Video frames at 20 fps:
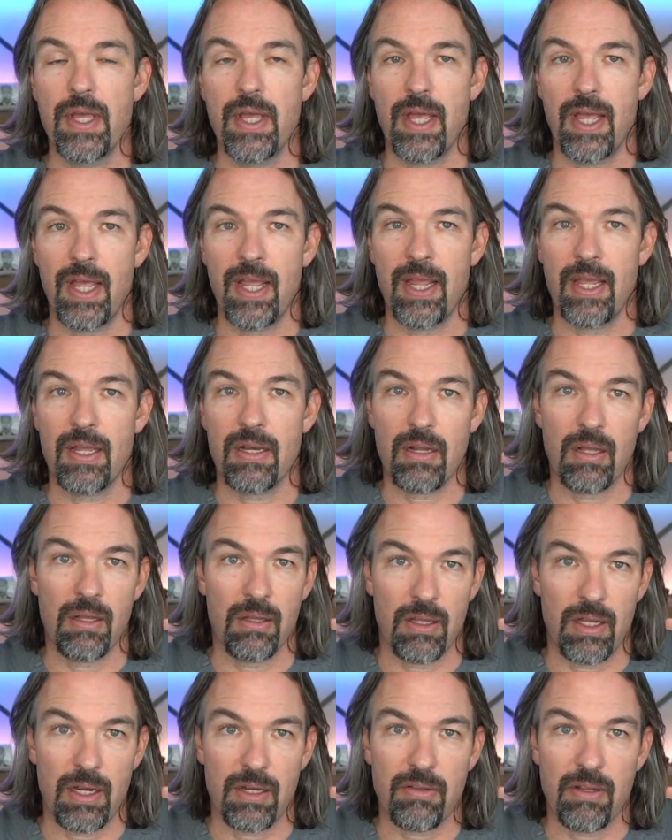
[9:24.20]
And a
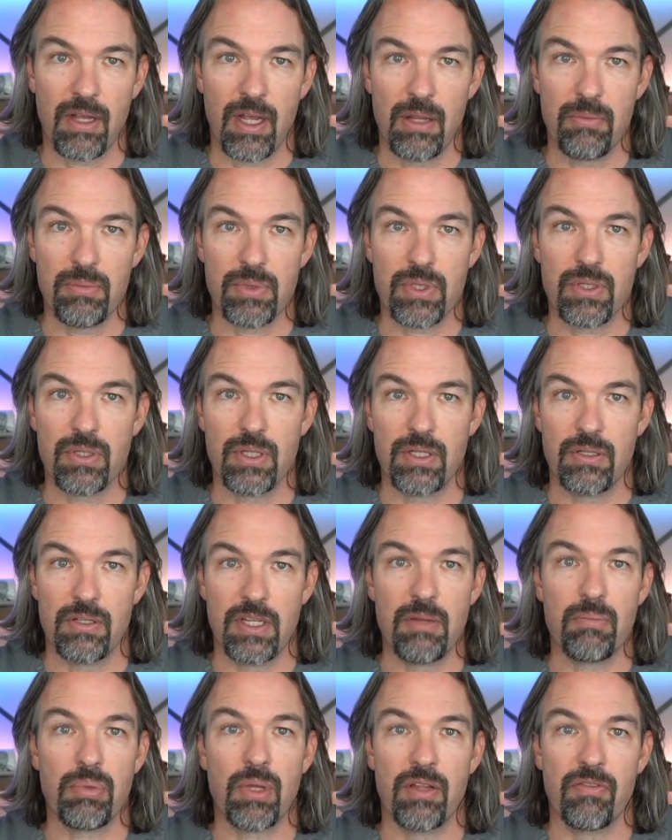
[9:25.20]
lot of times a
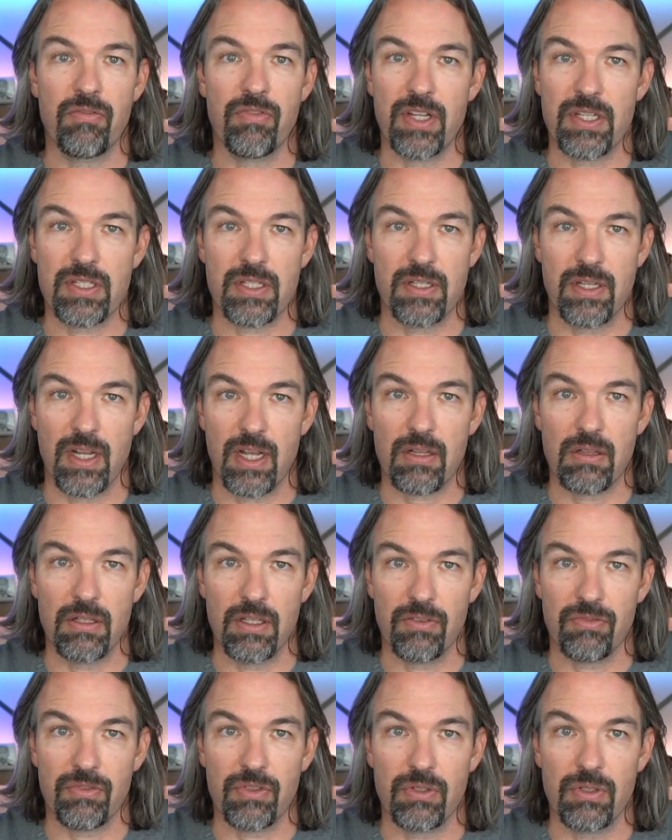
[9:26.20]
deep plane face and neck
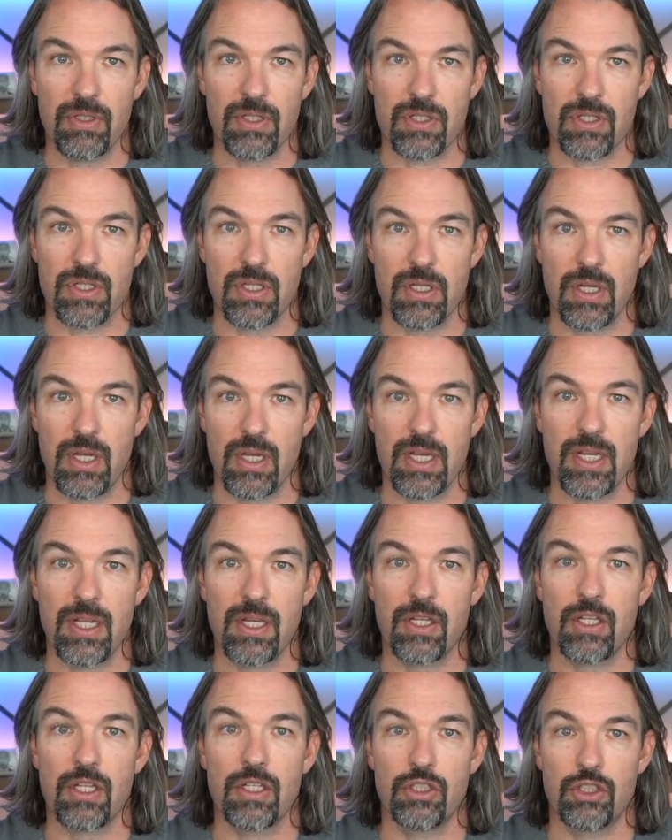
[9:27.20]
lift is done
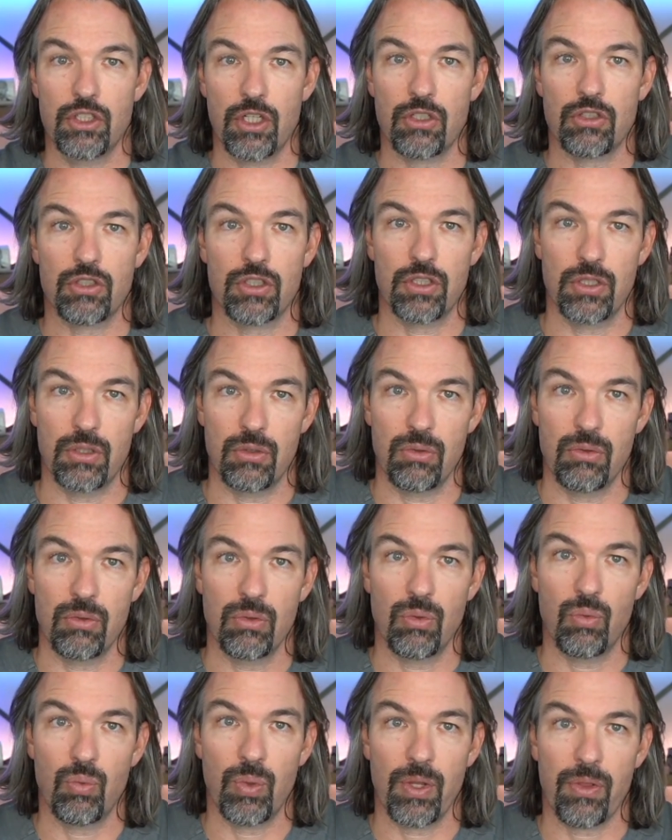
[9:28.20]
in conjunction
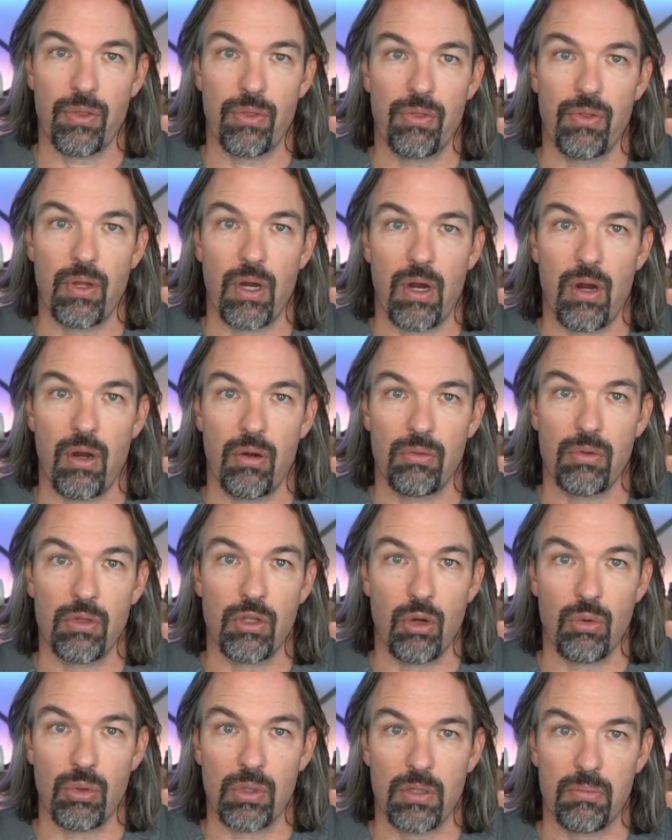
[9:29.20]
with our
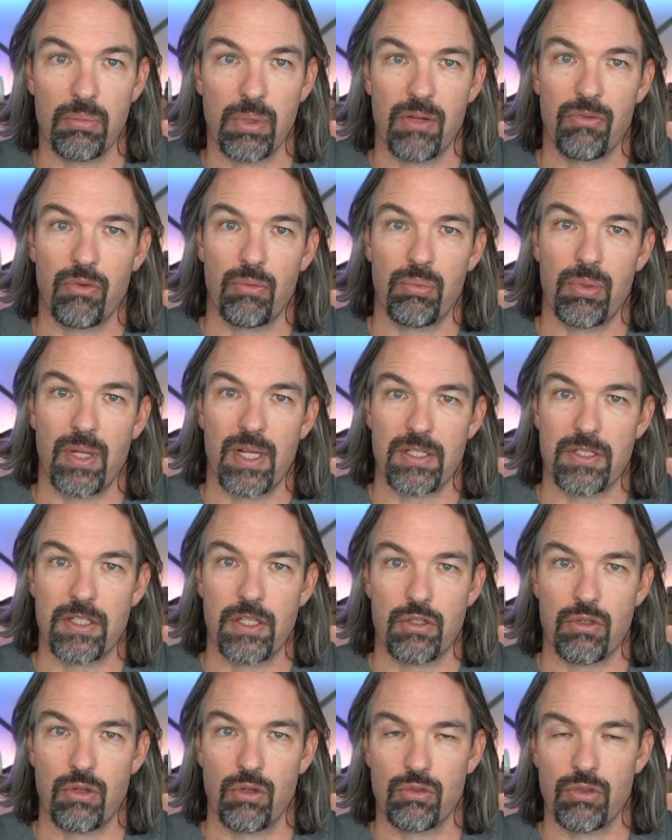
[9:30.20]
lower lid blepharoplasty
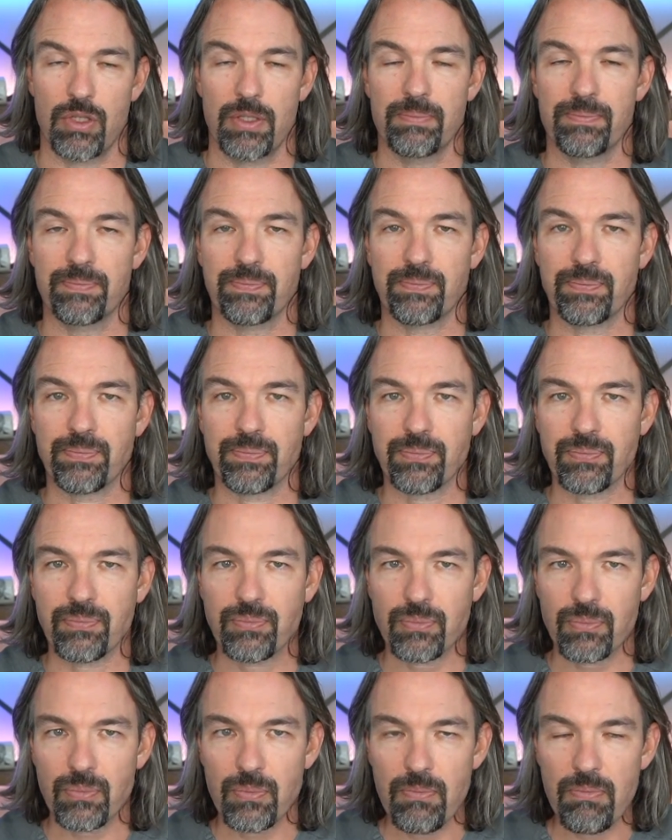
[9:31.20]
surgery.
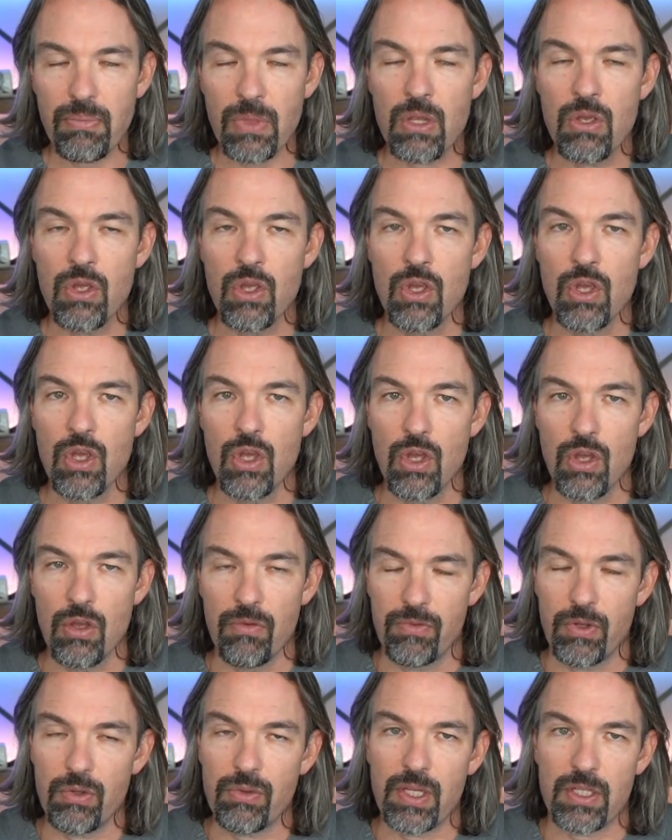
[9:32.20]
A
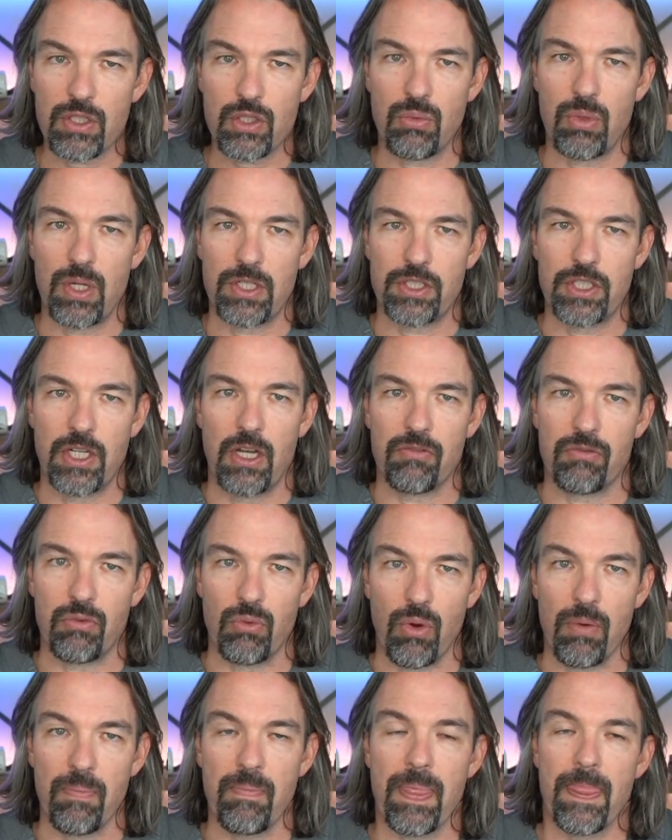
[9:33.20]
few things to watch out for.